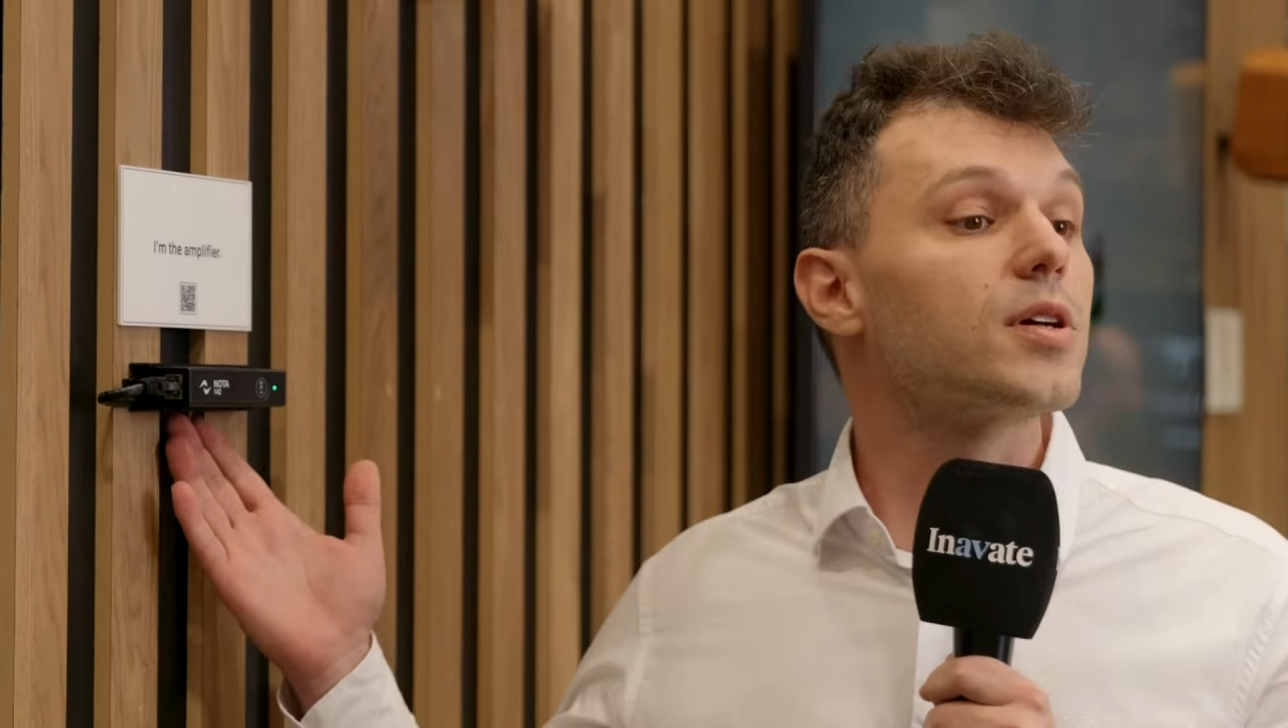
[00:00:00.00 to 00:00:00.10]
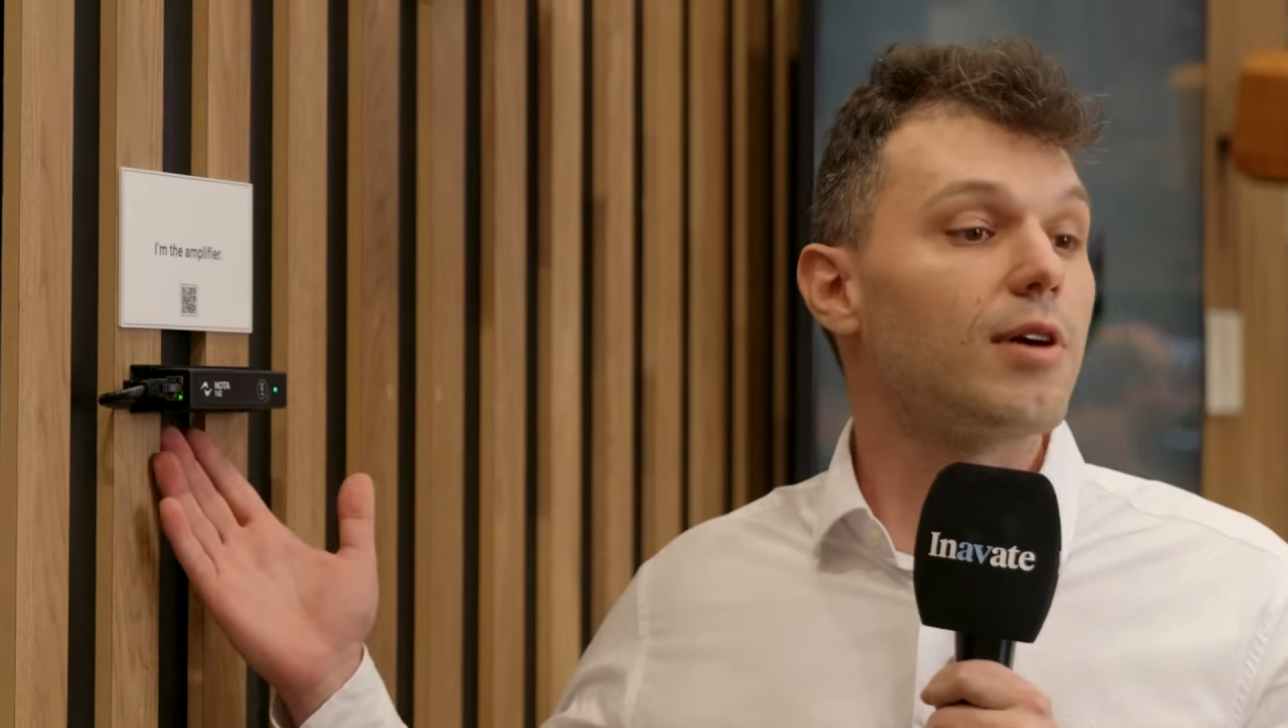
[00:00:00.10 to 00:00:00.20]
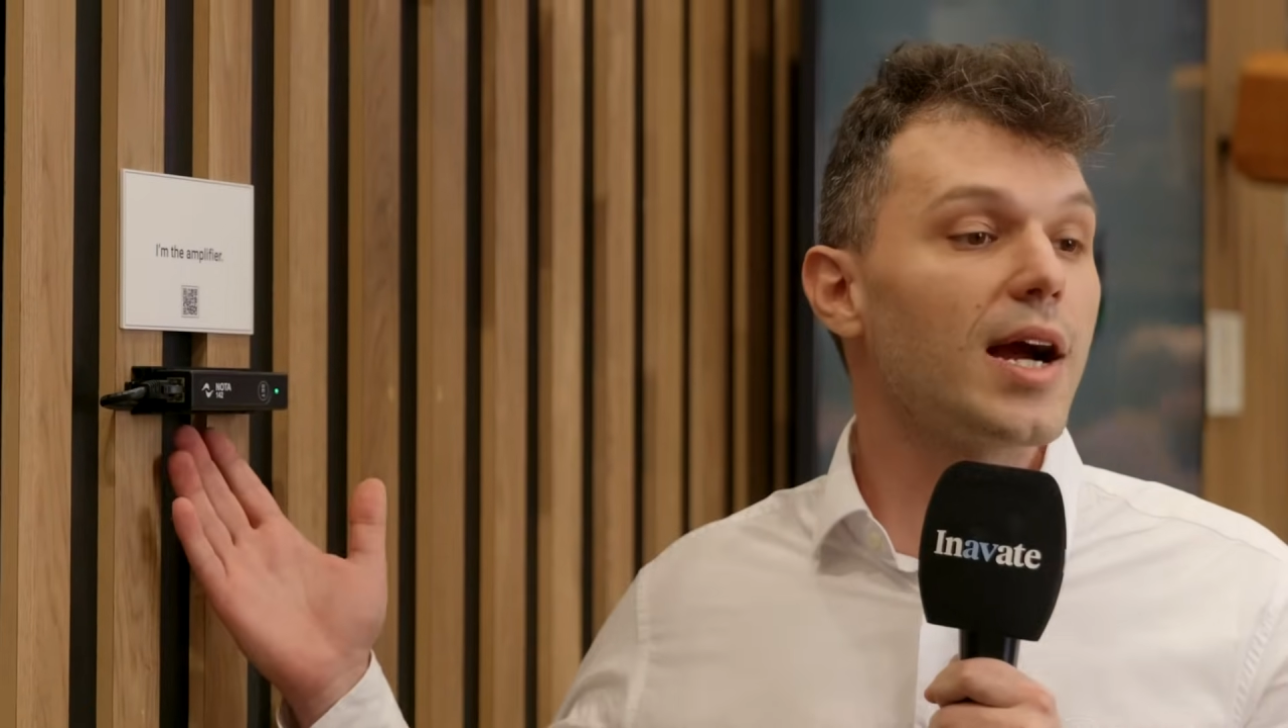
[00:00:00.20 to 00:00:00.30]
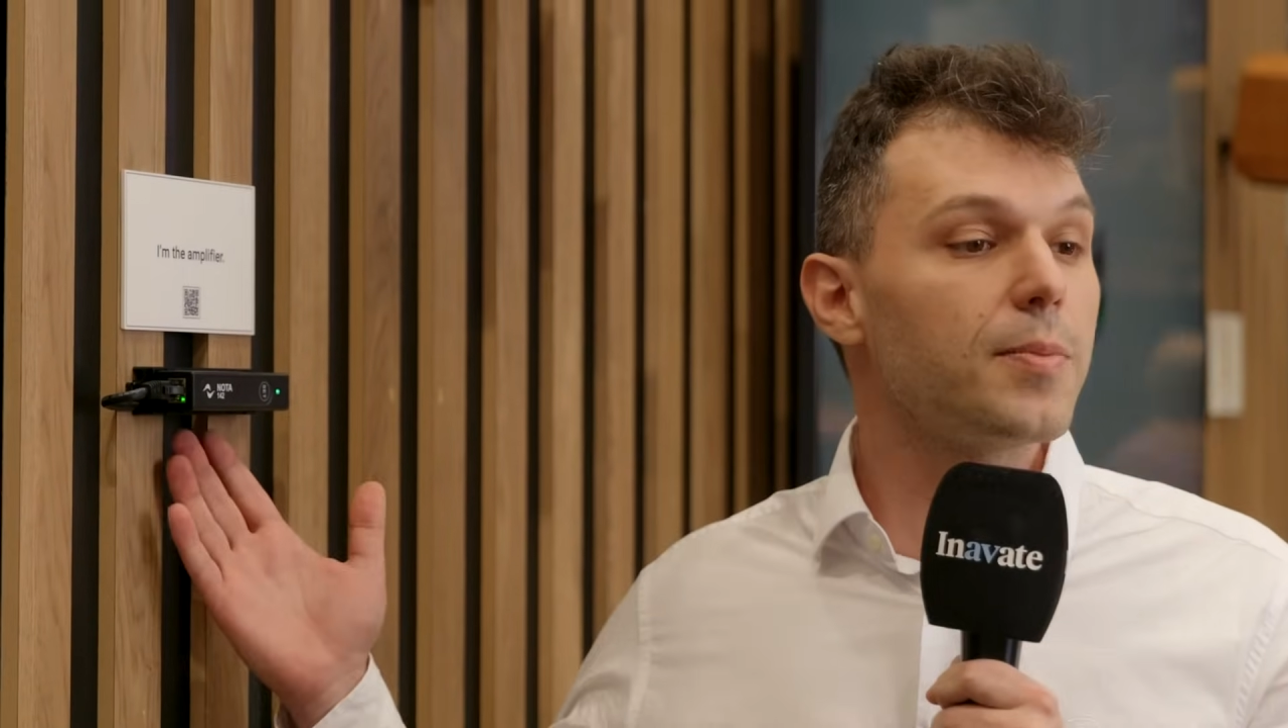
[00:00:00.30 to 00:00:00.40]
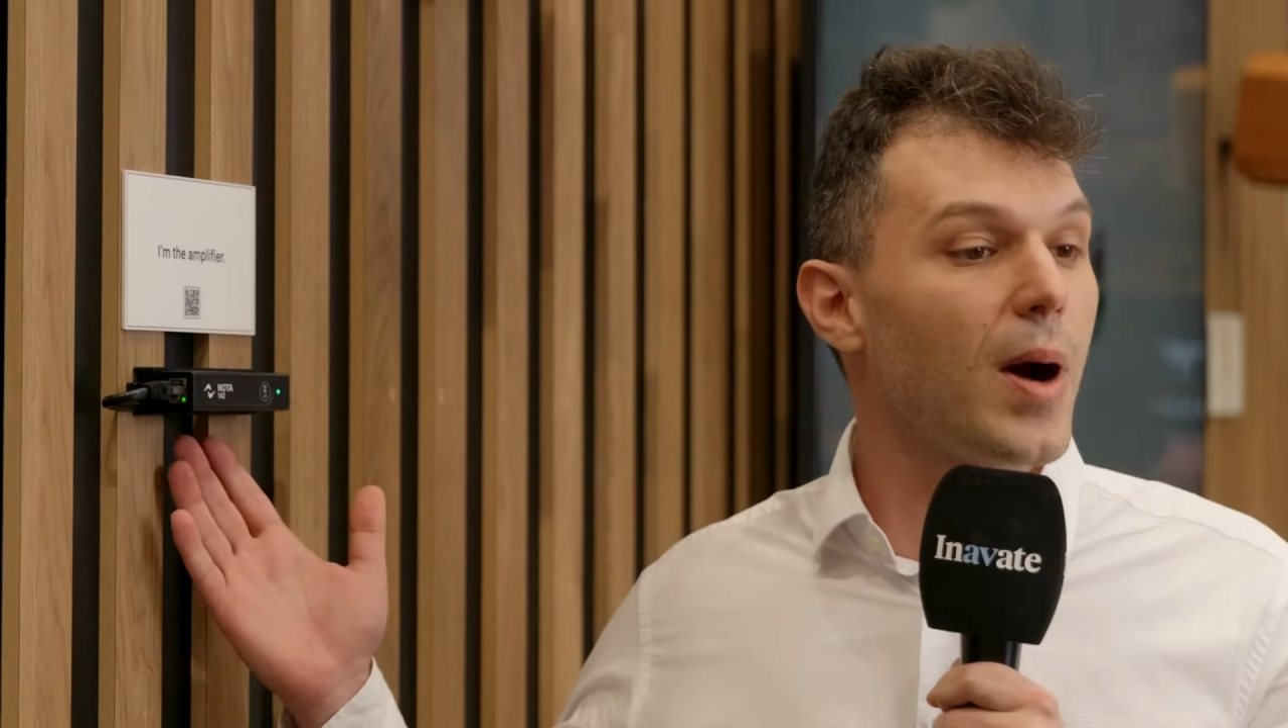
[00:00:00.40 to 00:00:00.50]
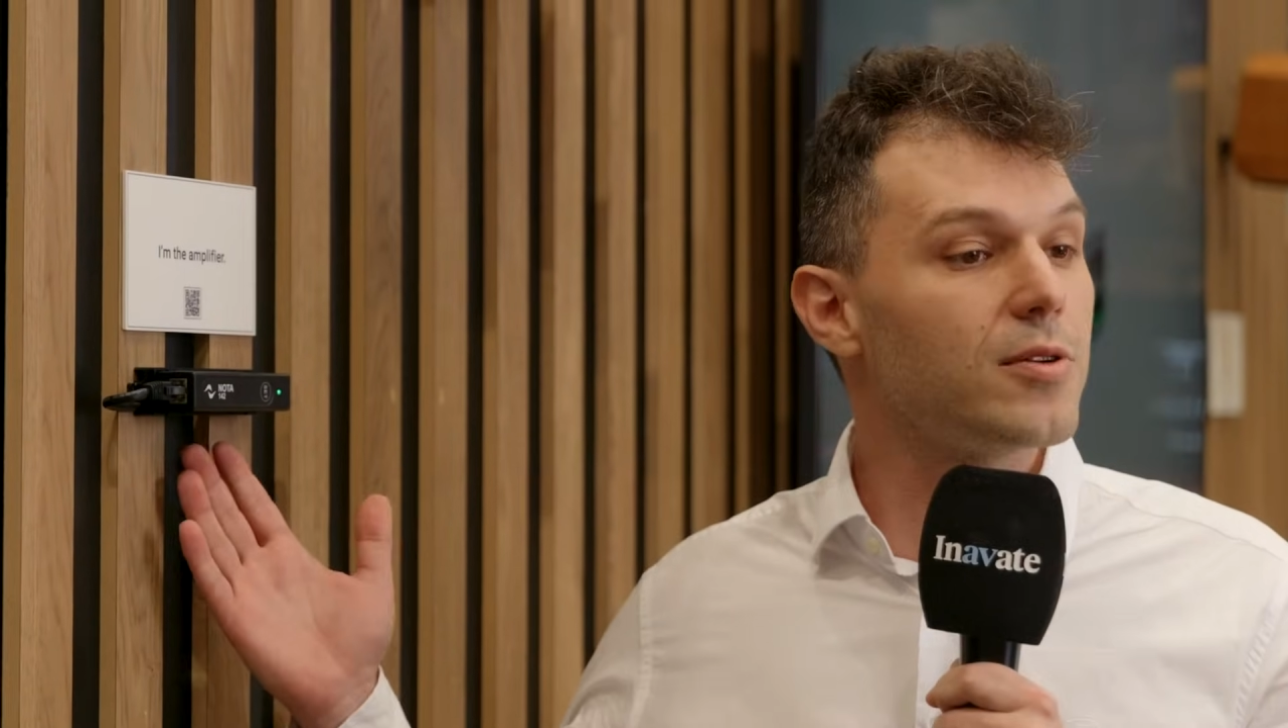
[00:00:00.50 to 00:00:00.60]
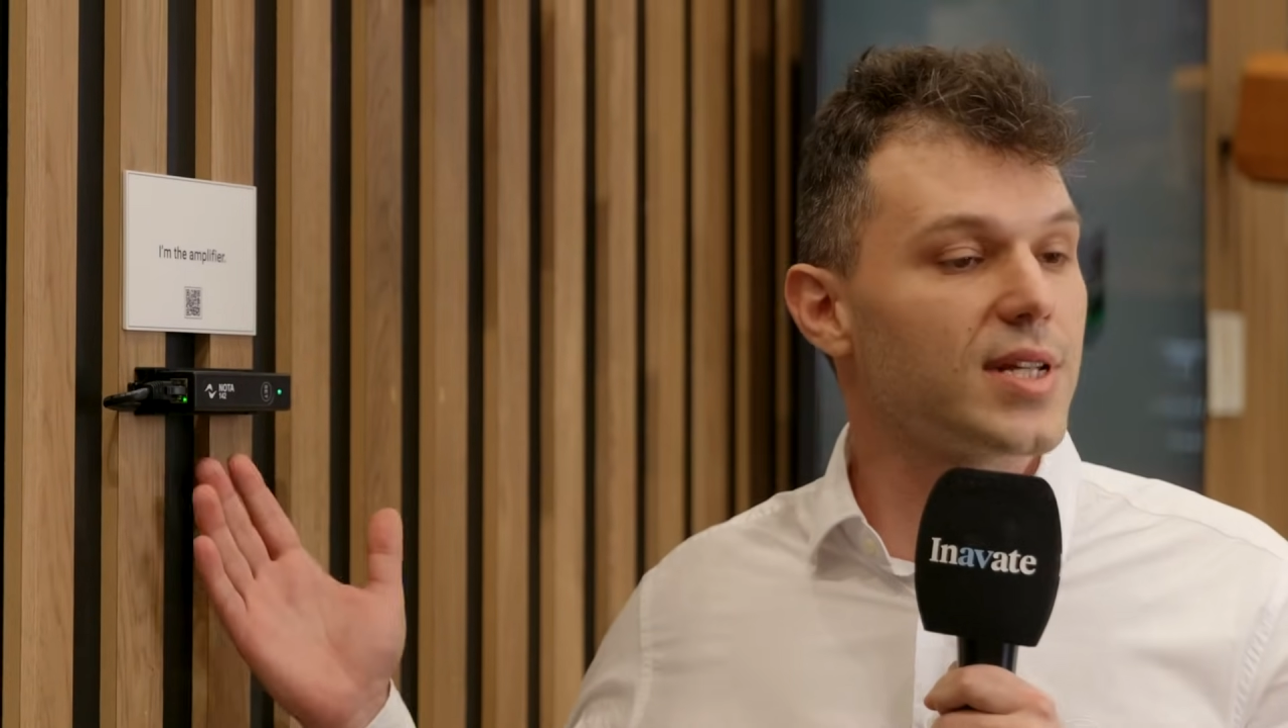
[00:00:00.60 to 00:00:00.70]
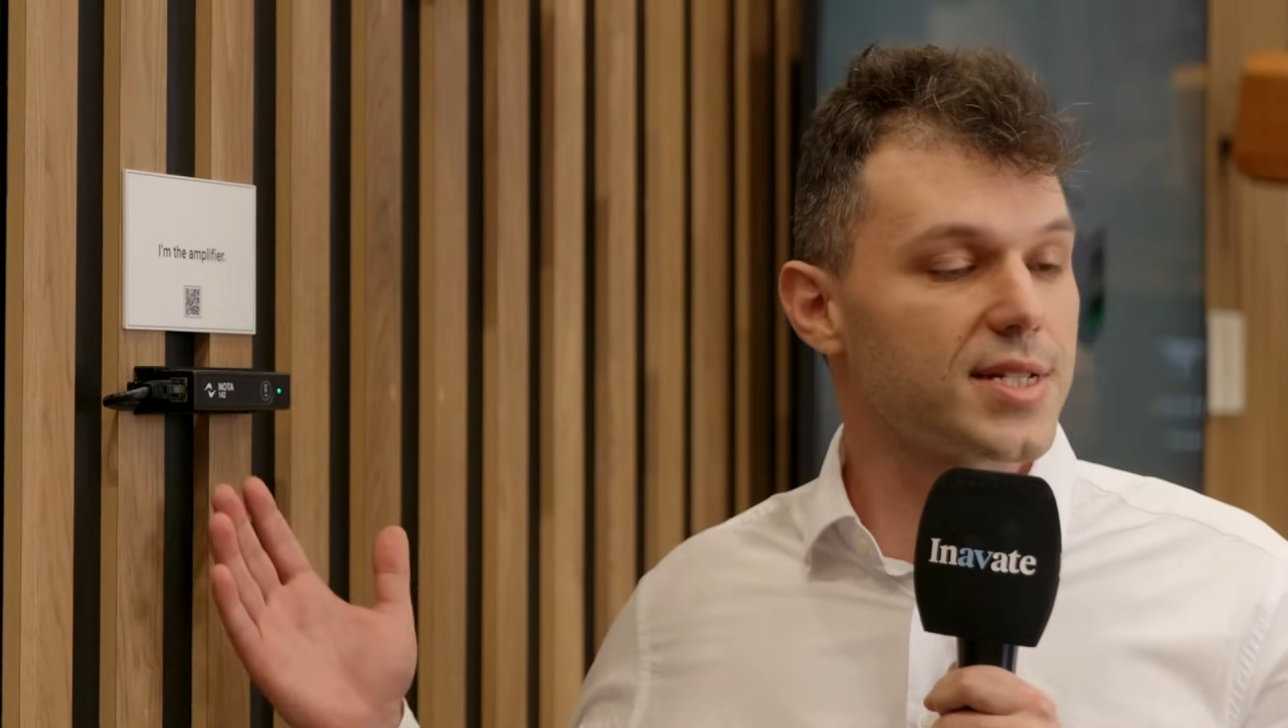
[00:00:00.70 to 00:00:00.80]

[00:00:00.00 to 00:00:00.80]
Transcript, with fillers: the rack mount